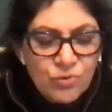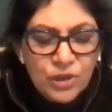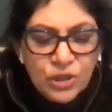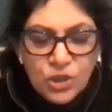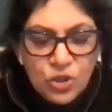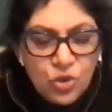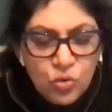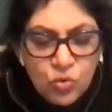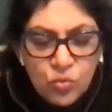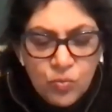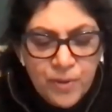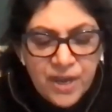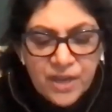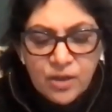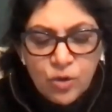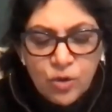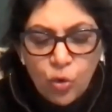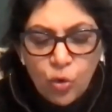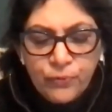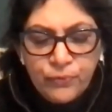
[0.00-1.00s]
that you may
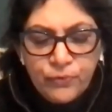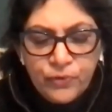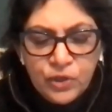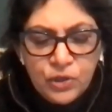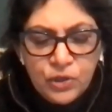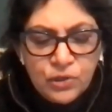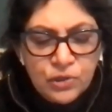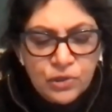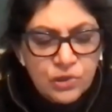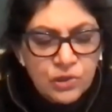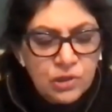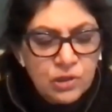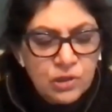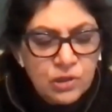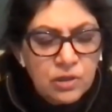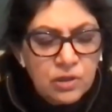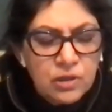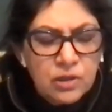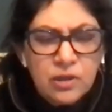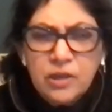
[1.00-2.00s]
go first
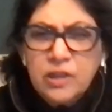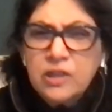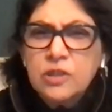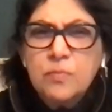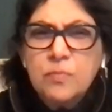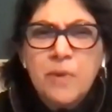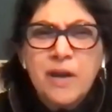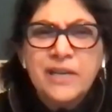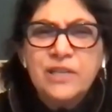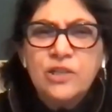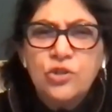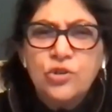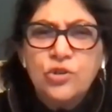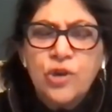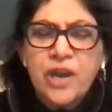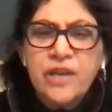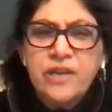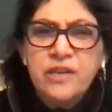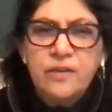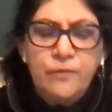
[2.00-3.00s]
is my
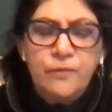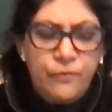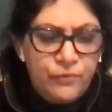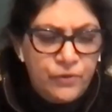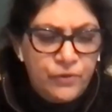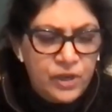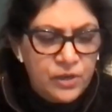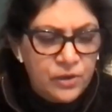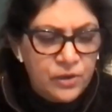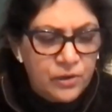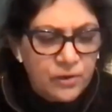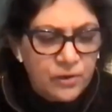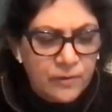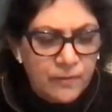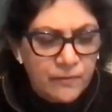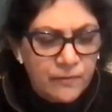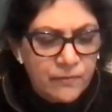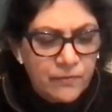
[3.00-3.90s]
dreaded fear.